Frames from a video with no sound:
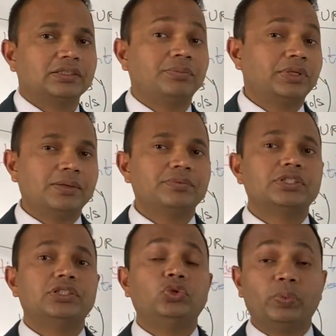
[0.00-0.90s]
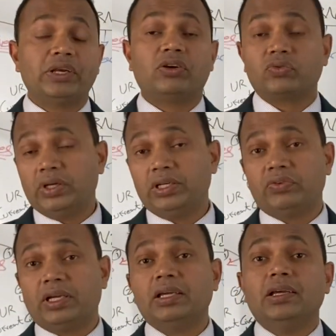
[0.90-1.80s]
Sometimes you may not
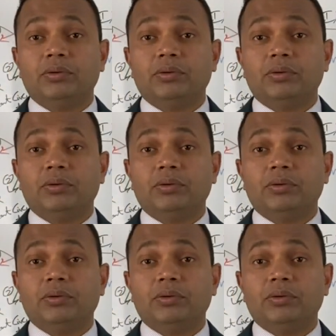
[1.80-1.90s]
qualify.